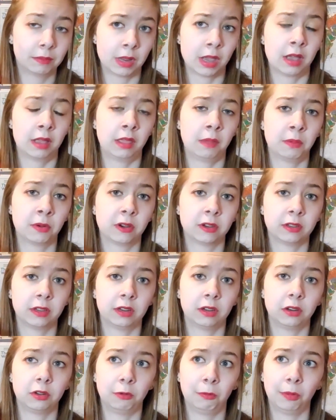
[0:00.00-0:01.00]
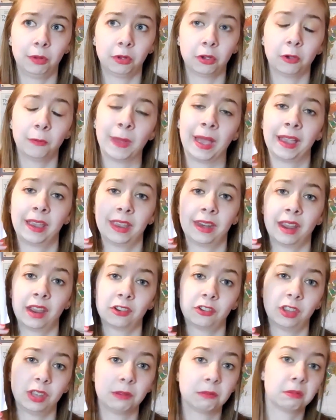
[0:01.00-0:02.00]
not the person who will go back and
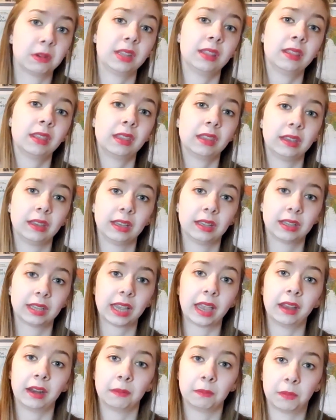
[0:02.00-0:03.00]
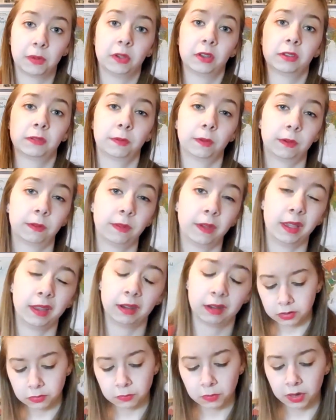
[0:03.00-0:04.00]
actually read these kind of books for
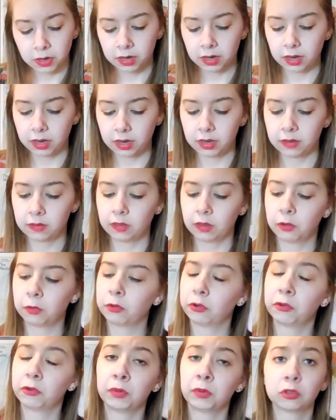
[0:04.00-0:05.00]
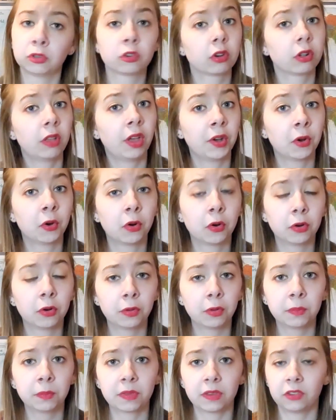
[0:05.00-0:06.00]
fun. Next one is The Quotable Sherlock
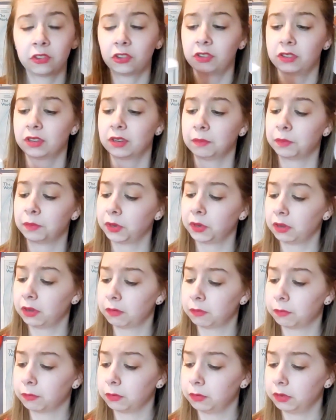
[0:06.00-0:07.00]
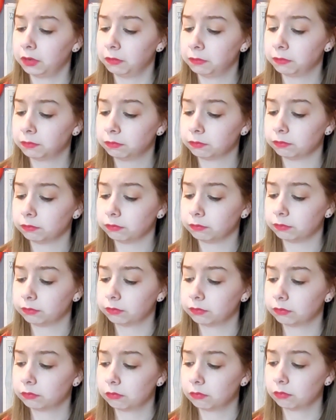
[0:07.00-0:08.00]
Holmes. It's just a book full of
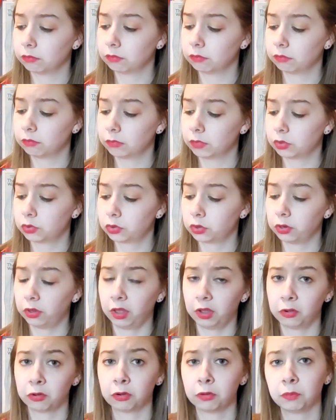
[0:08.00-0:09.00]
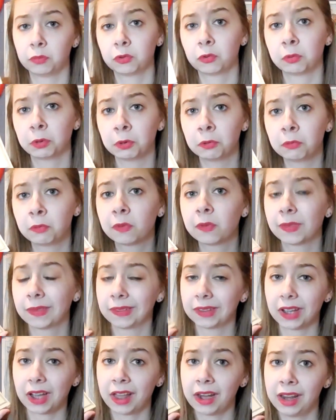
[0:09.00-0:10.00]
Sherlock Holmes quotes.
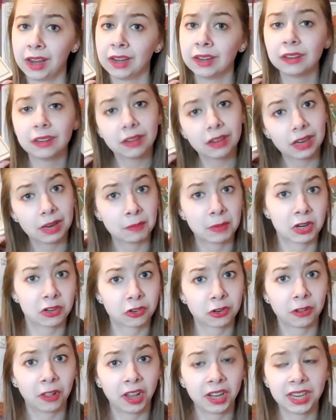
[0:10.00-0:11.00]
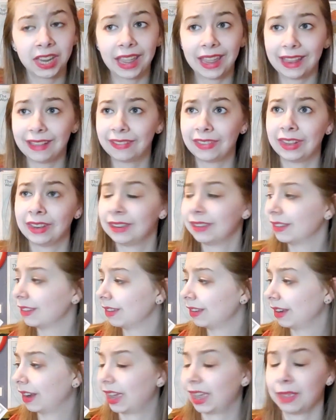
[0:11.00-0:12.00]
Got it in my Sherlock days and
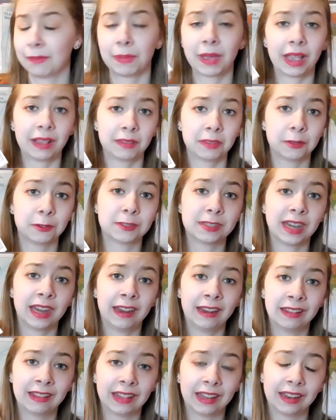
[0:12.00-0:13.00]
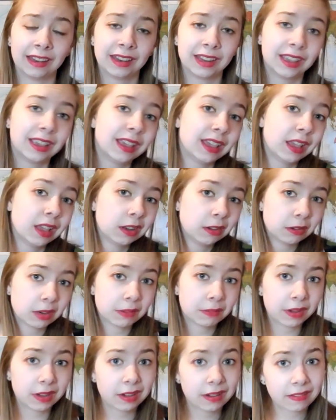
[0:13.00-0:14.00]
I am past those days and
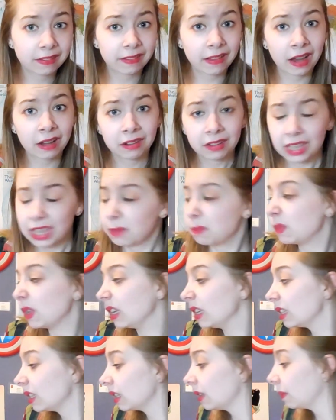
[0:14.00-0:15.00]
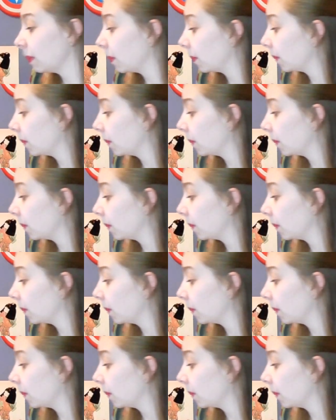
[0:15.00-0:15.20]
don't have any desire to keep this.